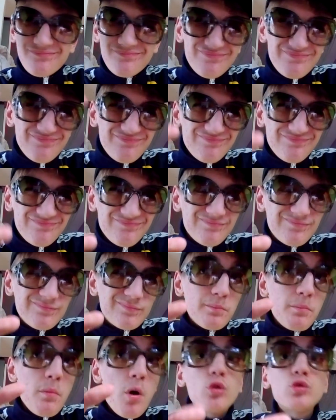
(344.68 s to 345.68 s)

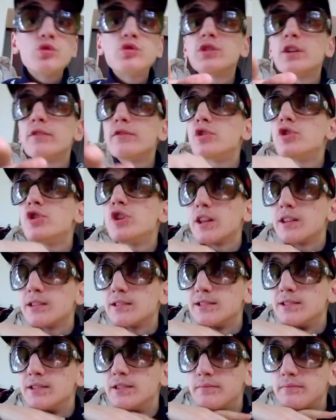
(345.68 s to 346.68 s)
Most of the
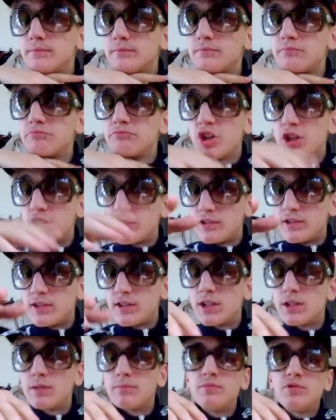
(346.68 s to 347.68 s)
Chelsea
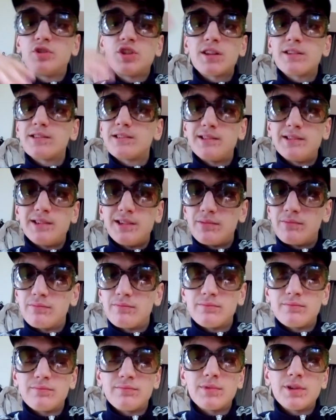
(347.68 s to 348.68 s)
team.
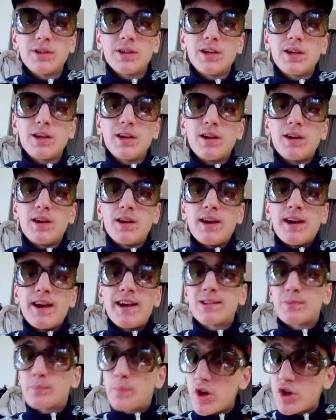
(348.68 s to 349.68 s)

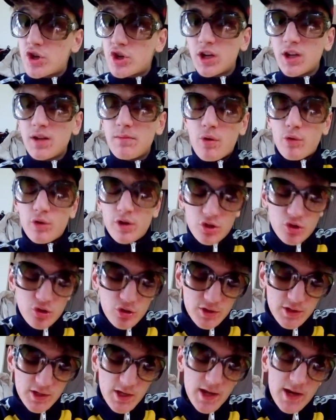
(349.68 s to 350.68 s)
Especially Maurizio
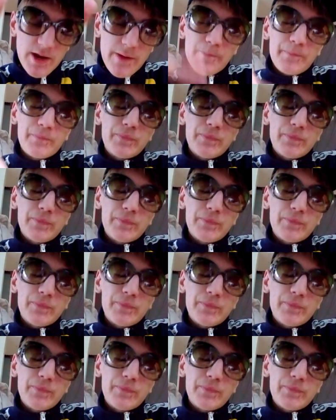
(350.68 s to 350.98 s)
Sarri.